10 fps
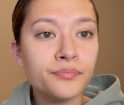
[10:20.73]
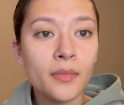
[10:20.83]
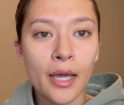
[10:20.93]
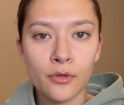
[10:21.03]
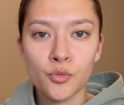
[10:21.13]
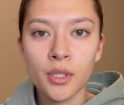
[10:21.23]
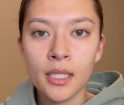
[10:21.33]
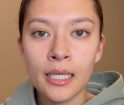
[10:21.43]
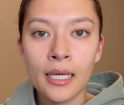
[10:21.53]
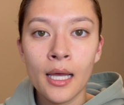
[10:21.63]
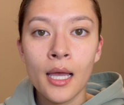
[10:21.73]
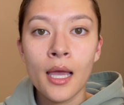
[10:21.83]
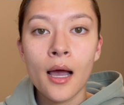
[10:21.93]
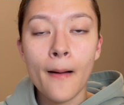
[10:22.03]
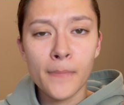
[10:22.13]
I was really
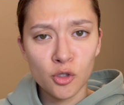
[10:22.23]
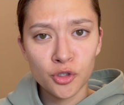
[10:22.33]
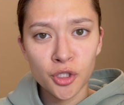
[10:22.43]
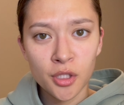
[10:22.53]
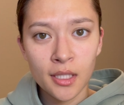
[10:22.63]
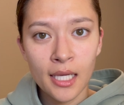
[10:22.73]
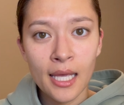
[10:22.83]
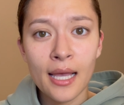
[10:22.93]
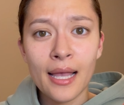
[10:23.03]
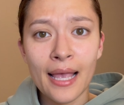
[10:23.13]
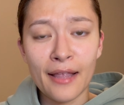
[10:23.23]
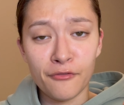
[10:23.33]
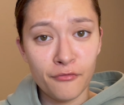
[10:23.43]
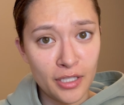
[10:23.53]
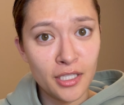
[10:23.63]
emotionally and
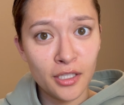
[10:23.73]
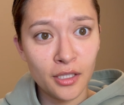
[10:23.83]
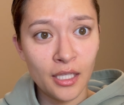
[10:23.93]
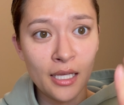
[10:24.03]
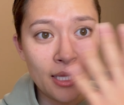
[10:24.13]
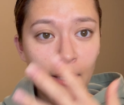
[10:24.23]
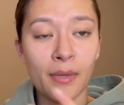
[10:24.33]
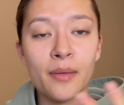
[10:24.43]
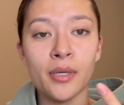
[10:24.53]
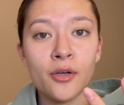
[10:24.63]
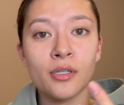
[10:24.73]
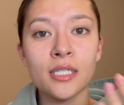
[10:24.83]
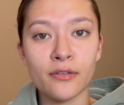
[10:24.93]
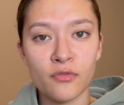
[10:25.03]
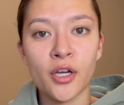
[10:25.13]
physically, like my appearance, I
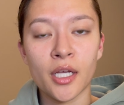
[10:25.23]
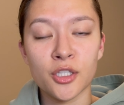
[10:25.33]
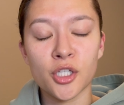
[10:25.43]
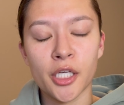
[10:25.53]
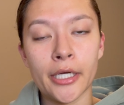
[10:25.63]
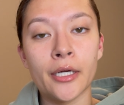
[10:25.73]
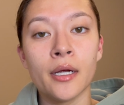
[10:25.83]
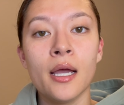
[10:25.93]
was very insecure